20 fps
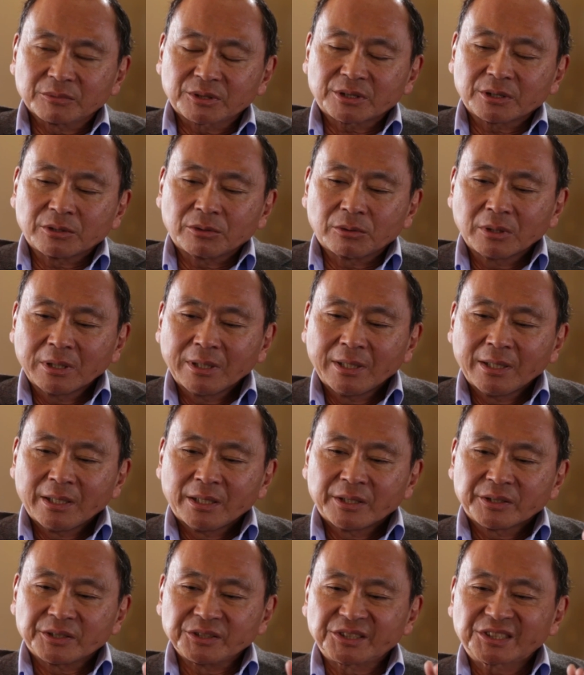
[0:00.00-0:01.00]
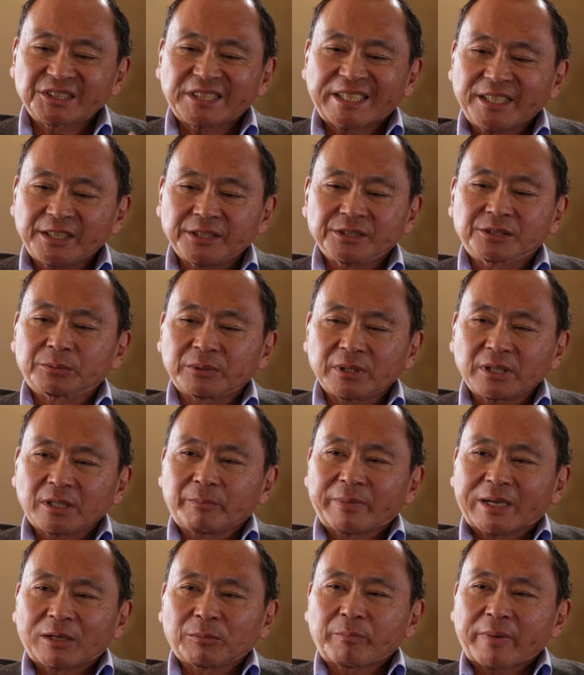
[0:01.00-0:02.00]
So the state is really
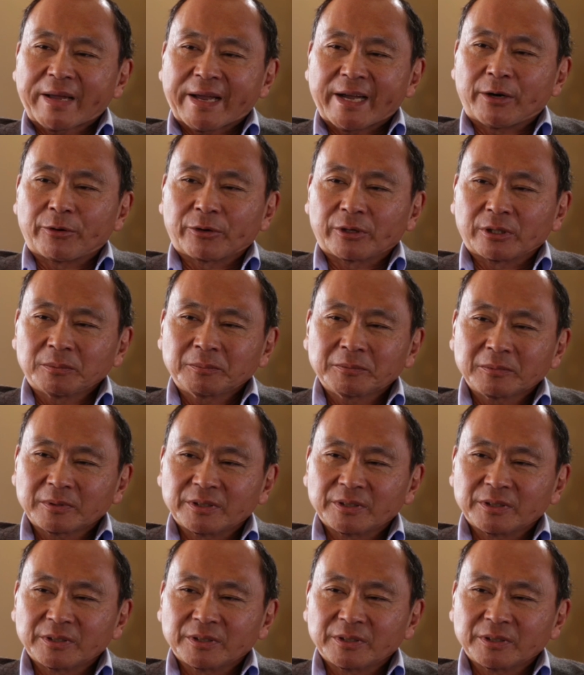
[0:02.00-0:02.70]
about power.